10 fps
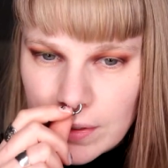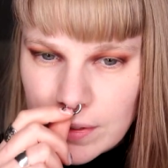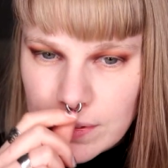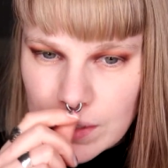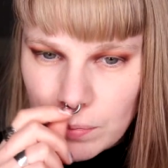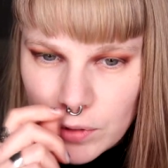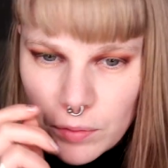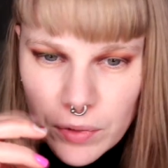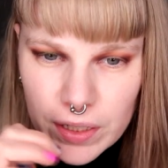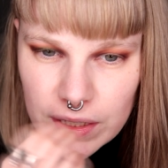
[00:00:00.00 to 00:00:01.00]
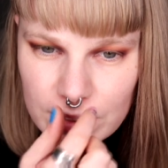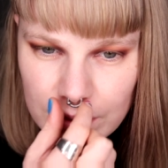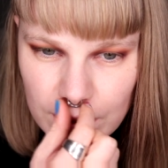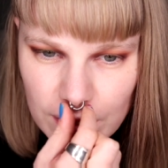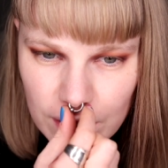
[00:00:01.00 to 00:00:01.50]
This septum ring
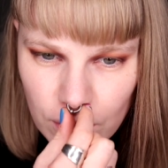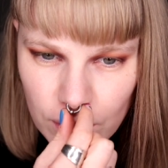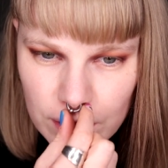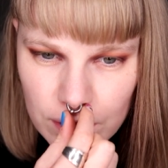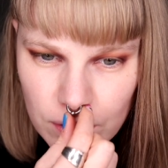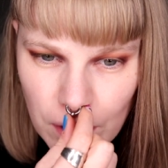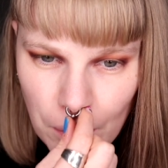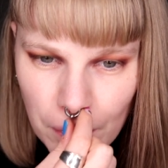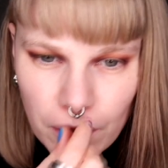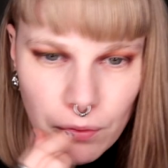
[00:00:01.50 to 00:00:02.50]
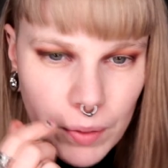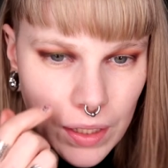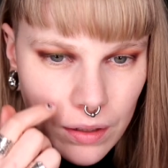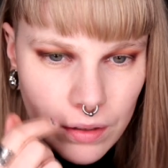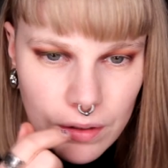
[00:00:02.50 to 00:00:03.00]
is annoying the crap out of
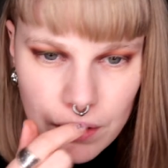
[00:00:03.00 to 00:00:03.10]
me.